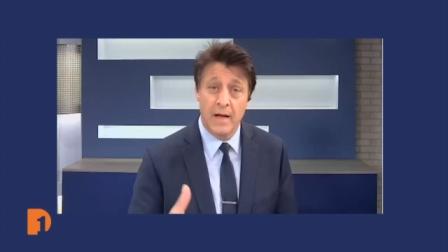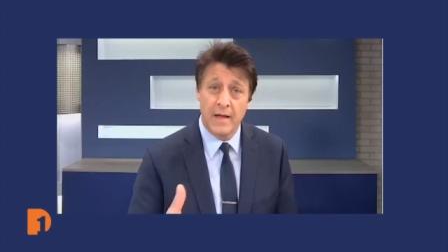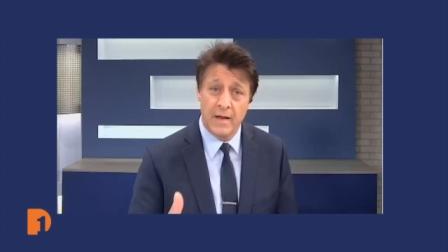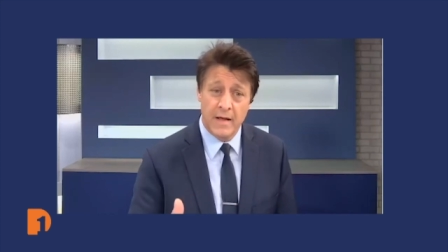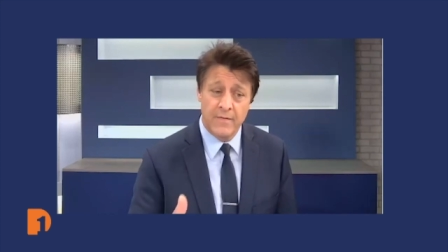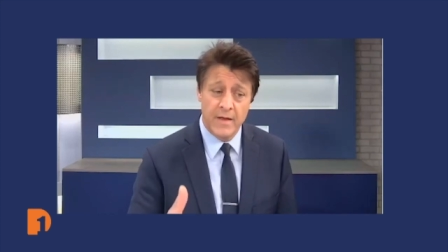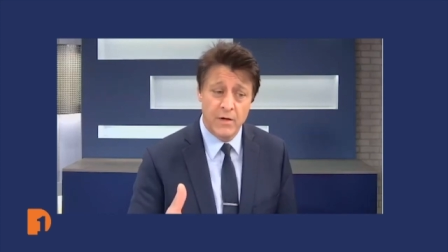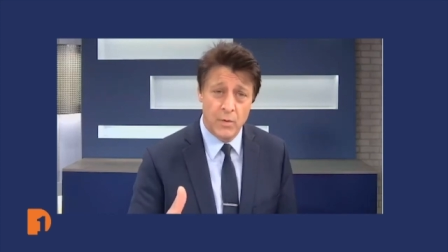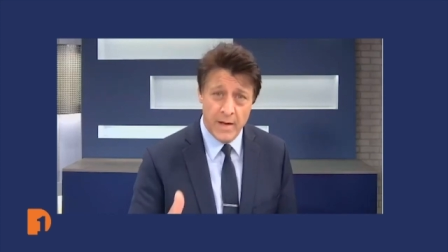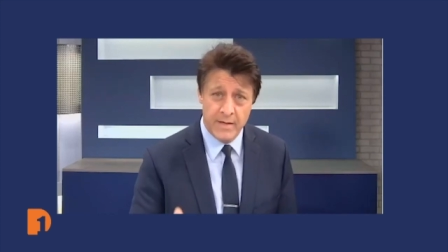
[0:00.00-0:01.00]
and, and then
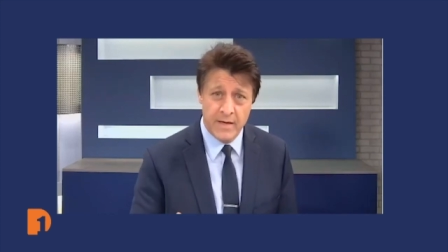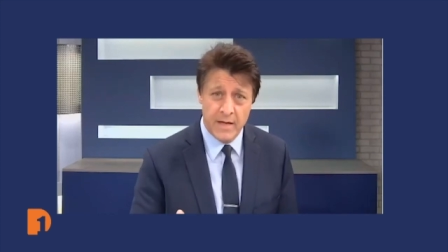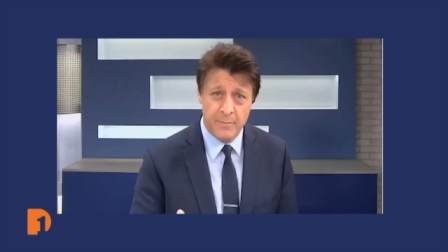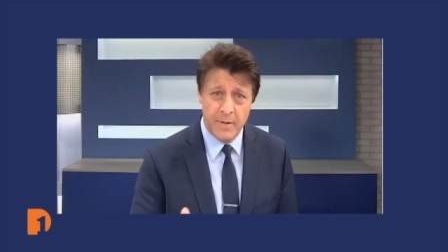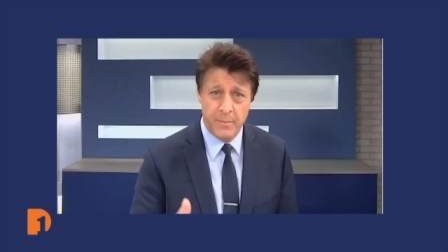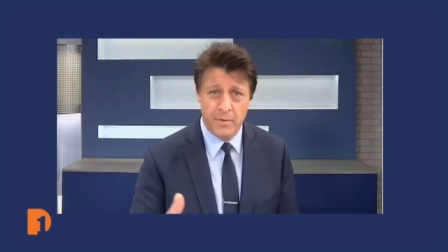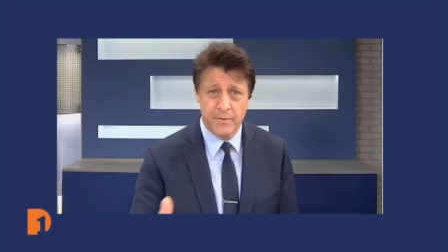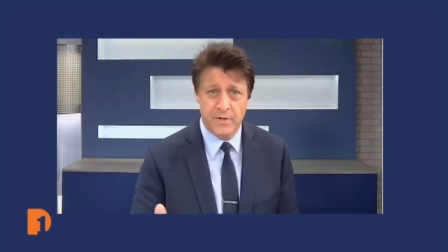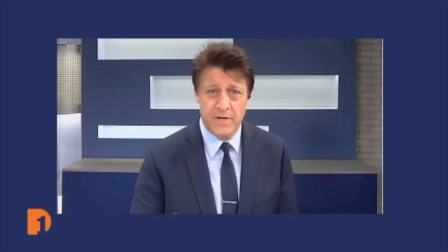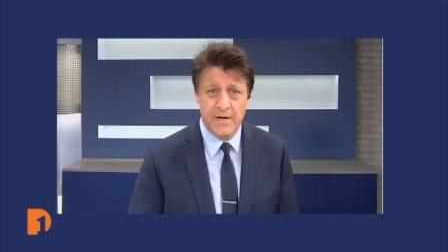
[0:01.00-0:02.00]
you had to get people
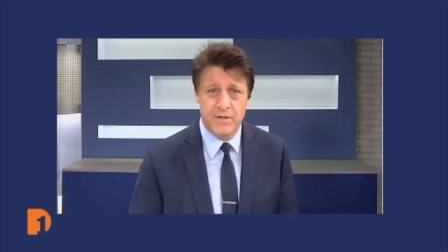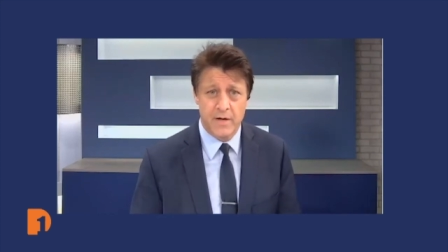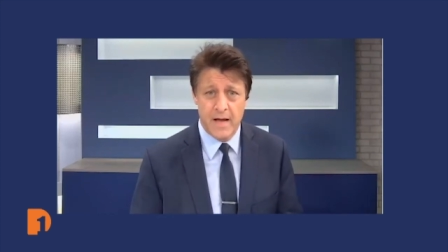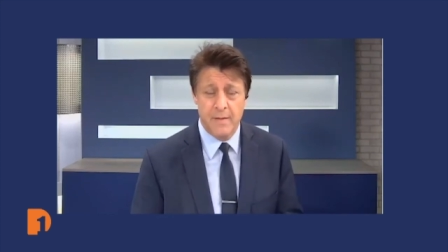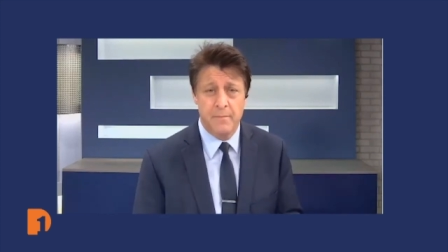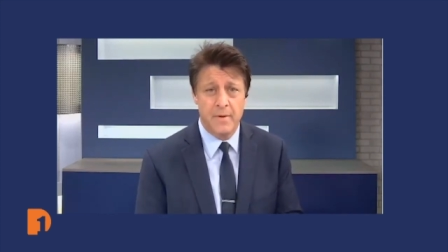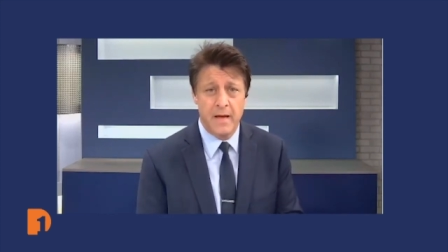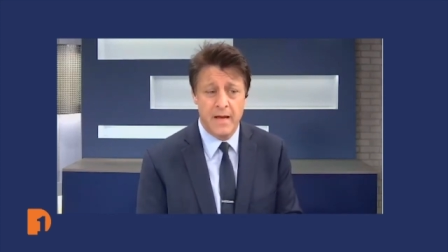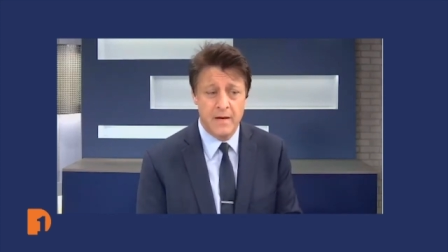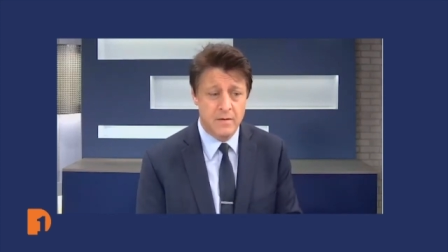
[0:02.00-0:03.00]
to change their game
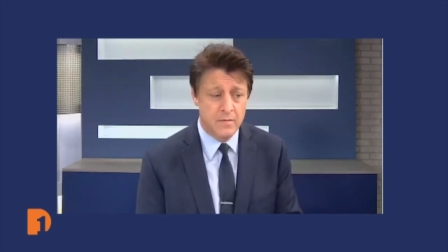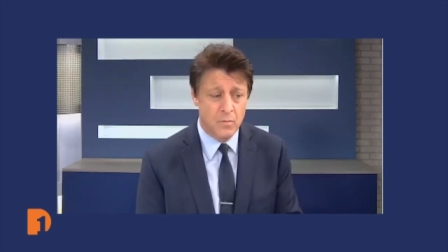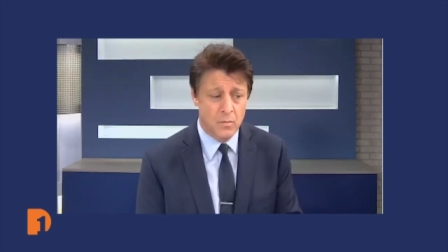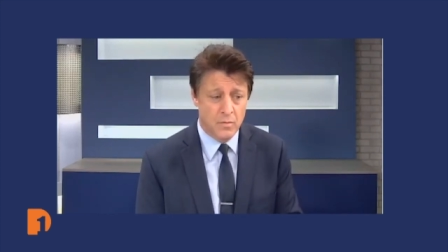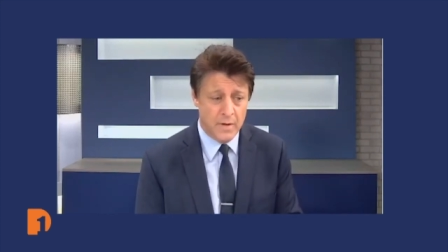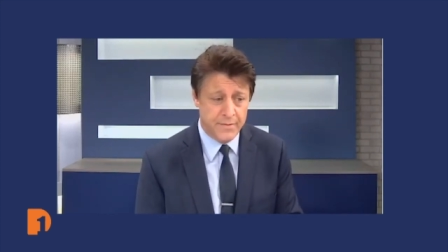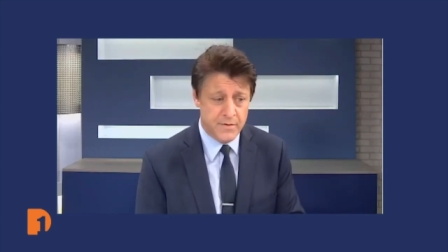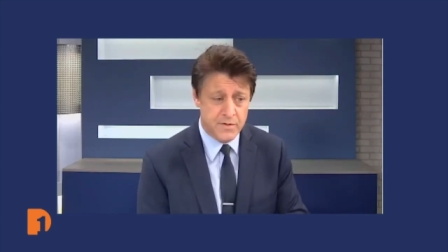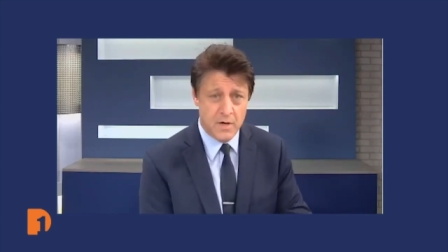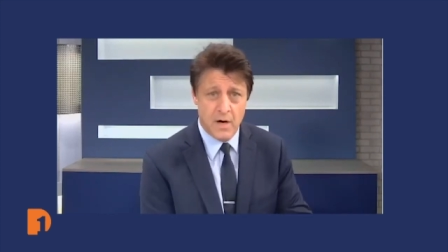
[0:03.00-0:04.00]
and let
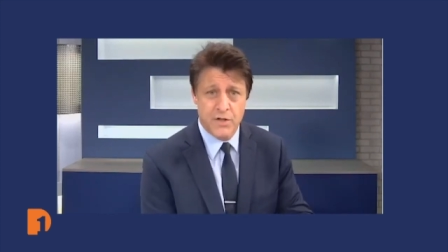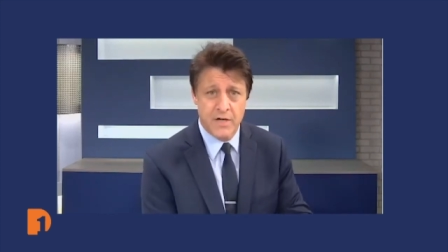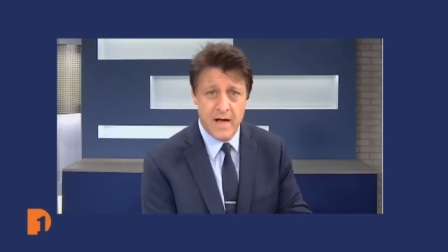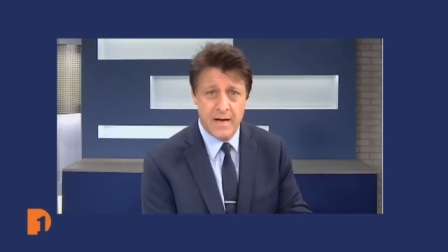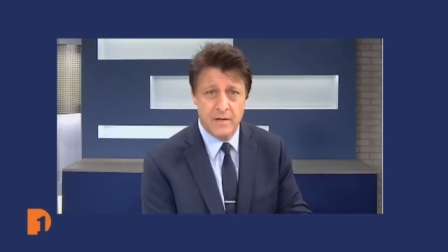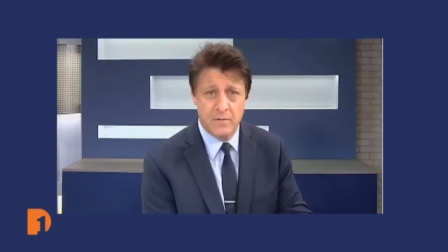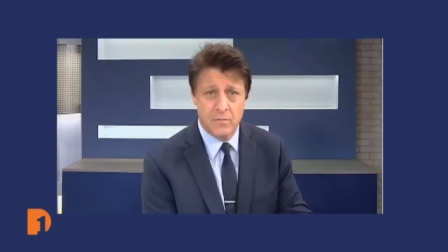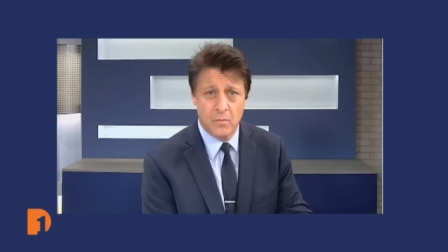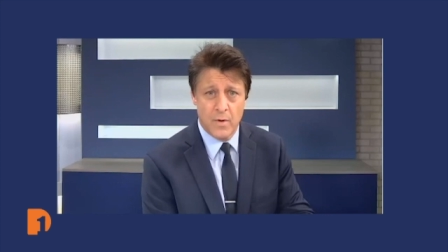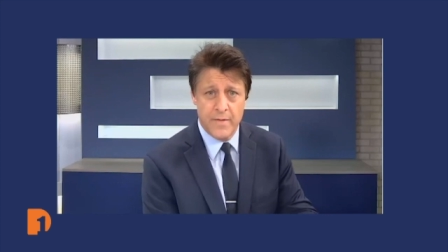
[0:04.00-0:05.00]
the stars shine
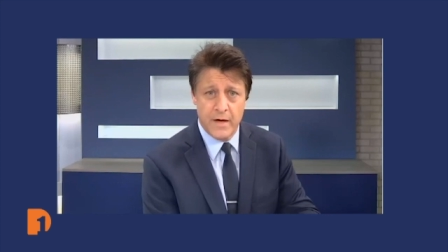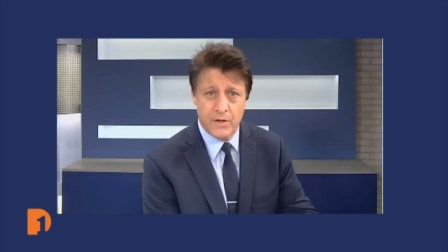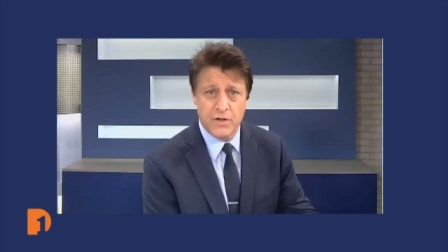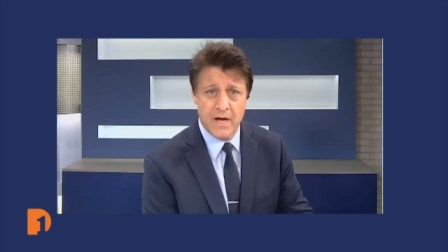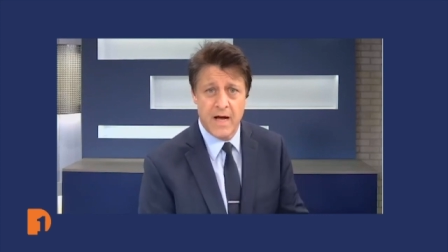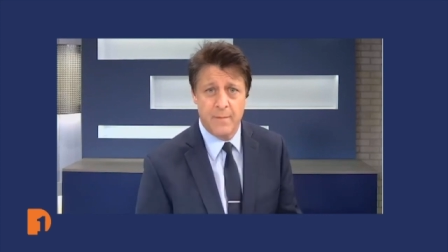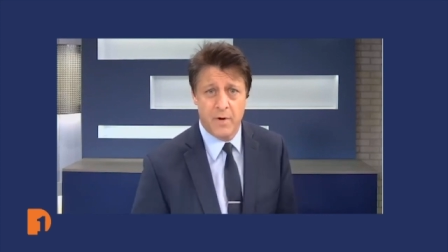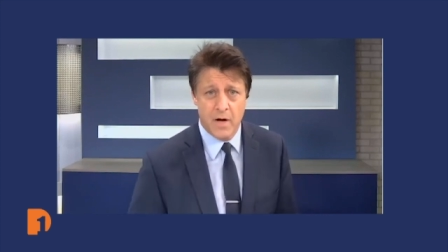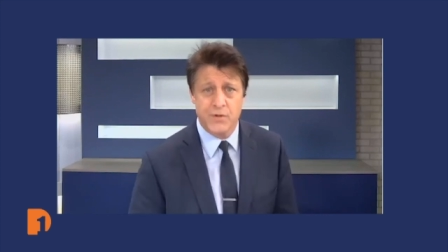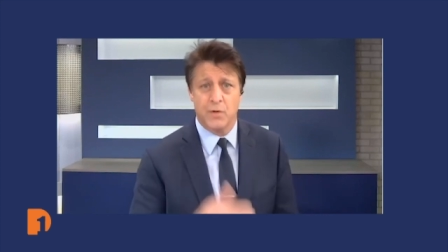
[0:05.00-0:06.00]
when they could shine,
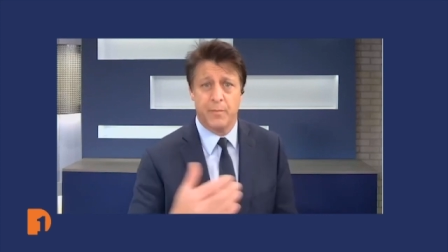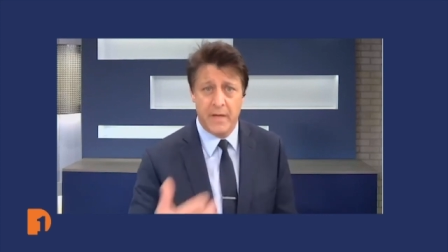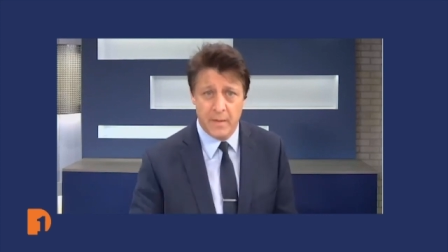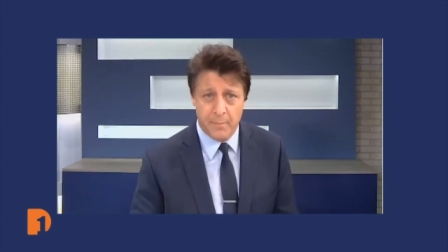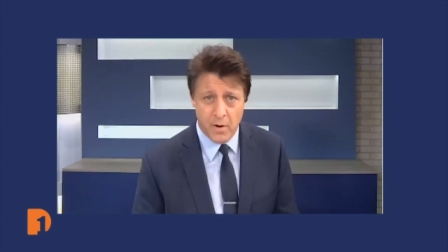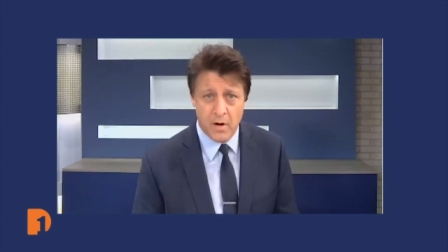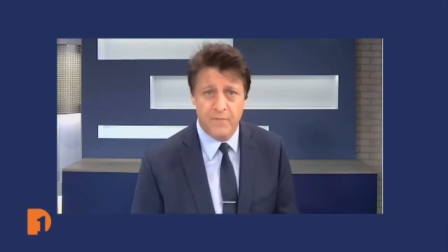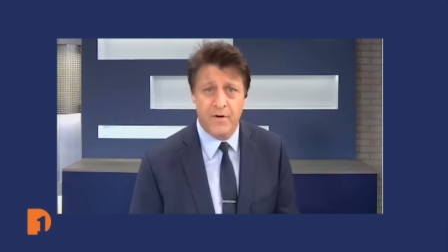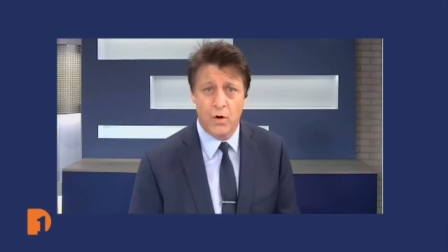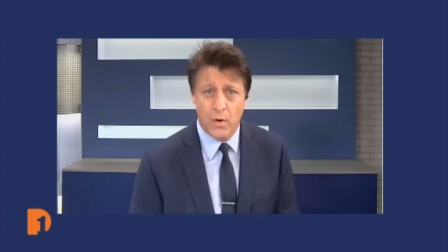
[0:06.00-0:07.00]
but also be a part
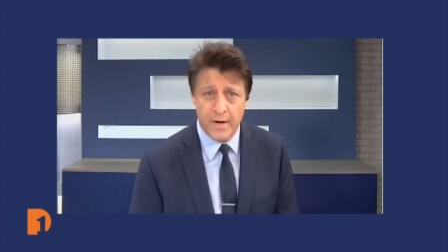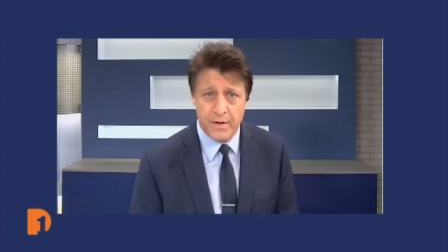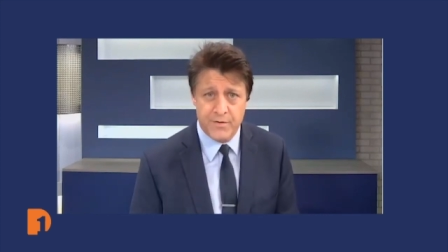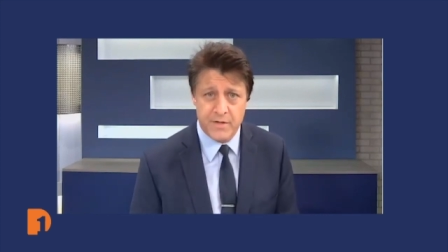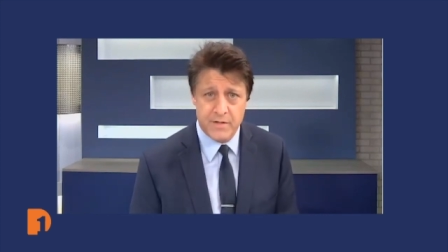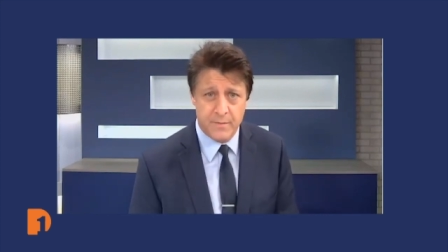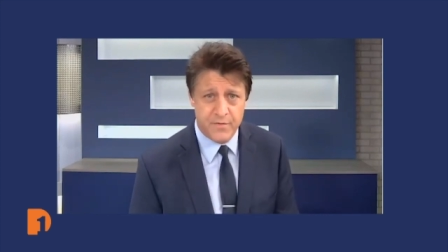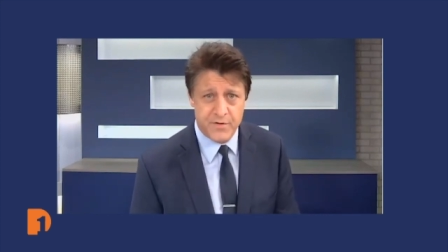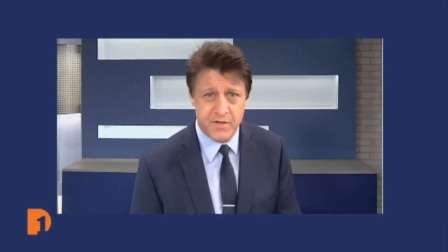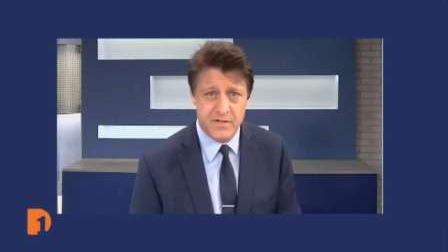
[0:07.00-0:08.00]
of a greater system
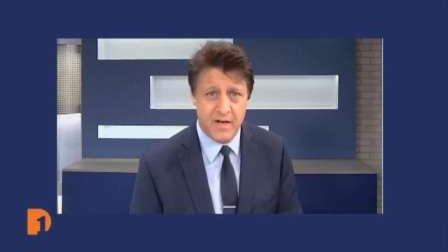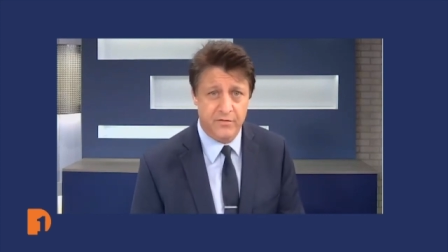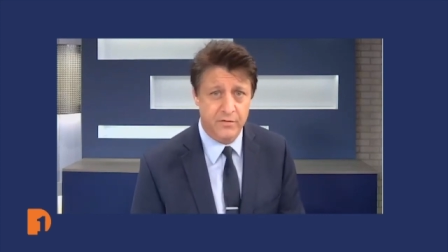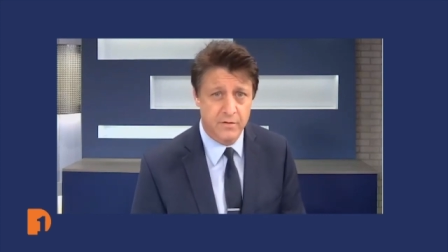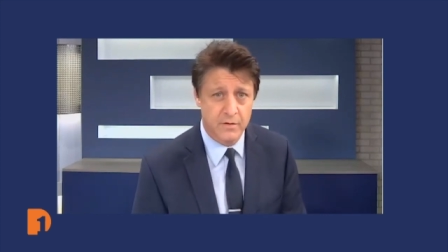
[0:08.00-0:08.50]
for success.